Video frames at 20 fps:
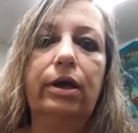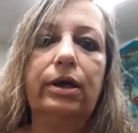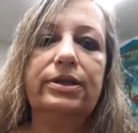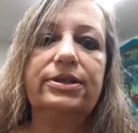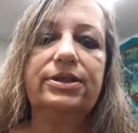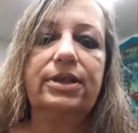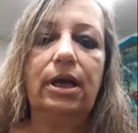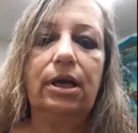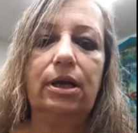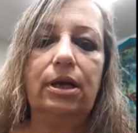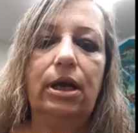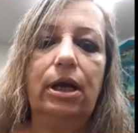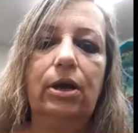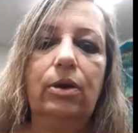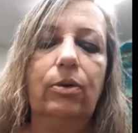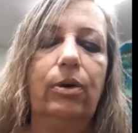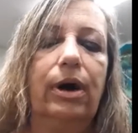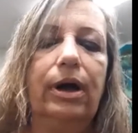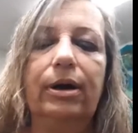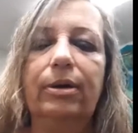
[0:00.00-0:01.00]
It's, you
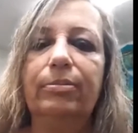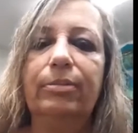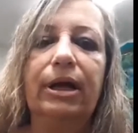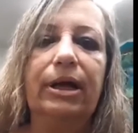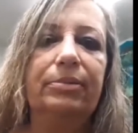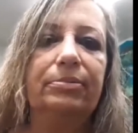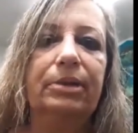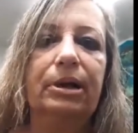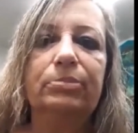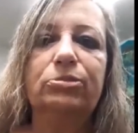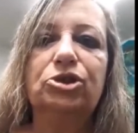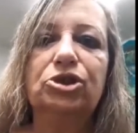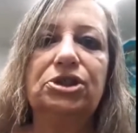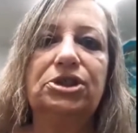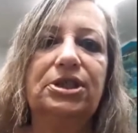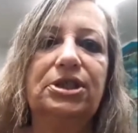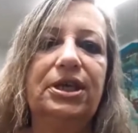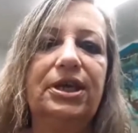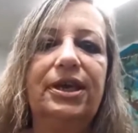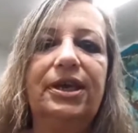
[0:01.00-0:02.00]
know, I'm just
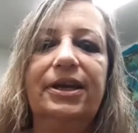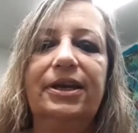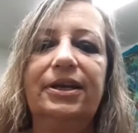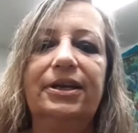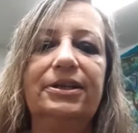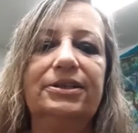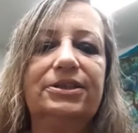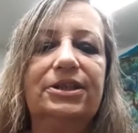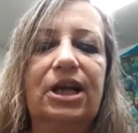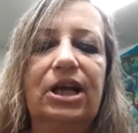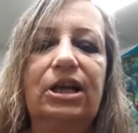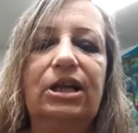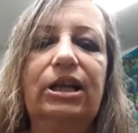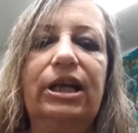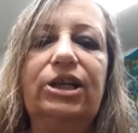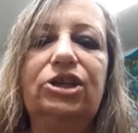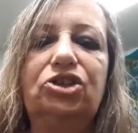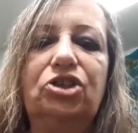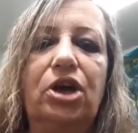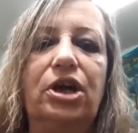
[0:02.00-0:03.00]
seeing, it's kind of
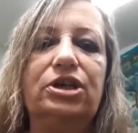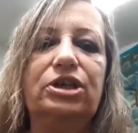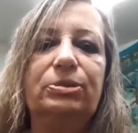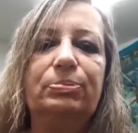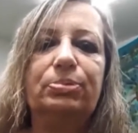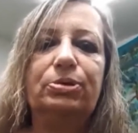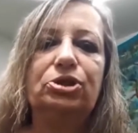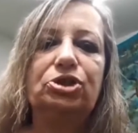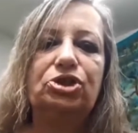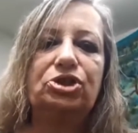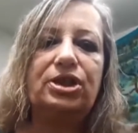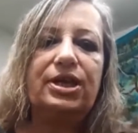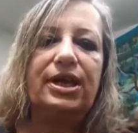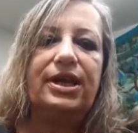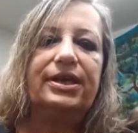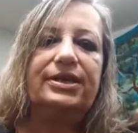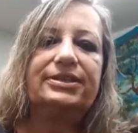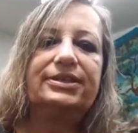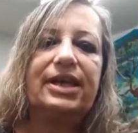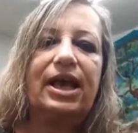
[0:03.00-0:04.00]
like trying to push
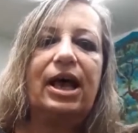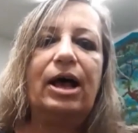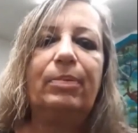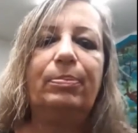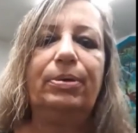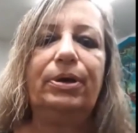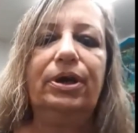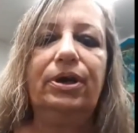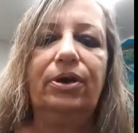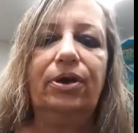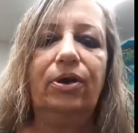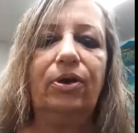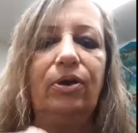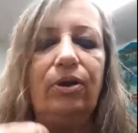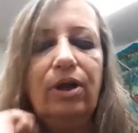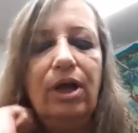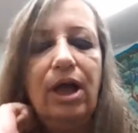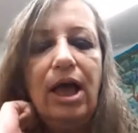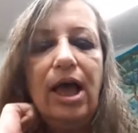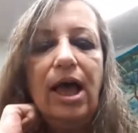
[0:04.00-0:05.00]
things uphill,